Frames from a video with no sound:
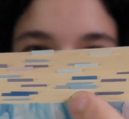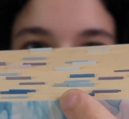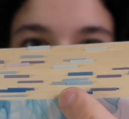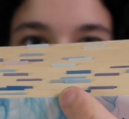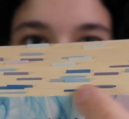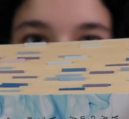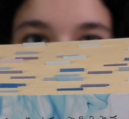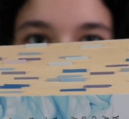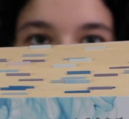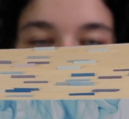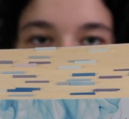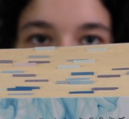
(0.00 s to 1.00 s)
blue
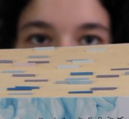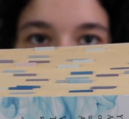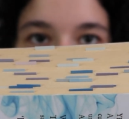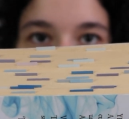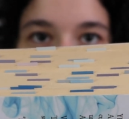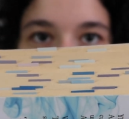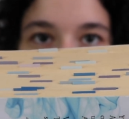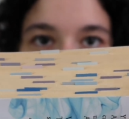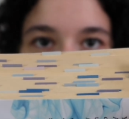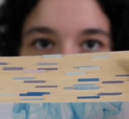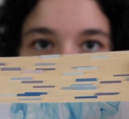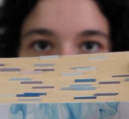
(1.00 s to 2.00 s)
color, that is my like
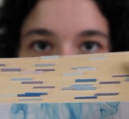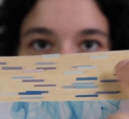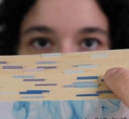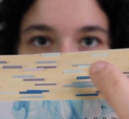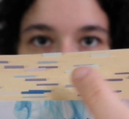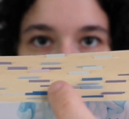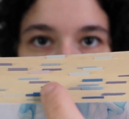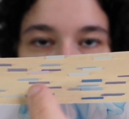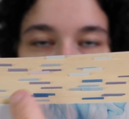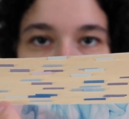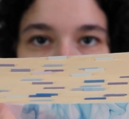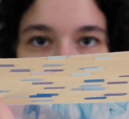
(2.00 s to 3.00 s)
shocking and like
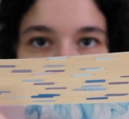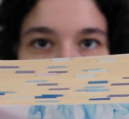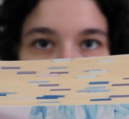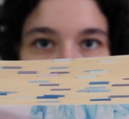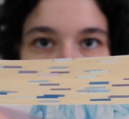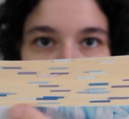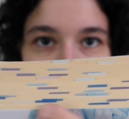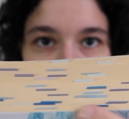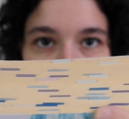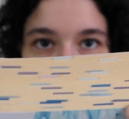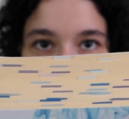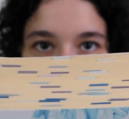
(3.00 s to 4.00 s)
crazy tab towards
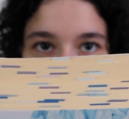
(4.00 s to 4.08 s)
the end.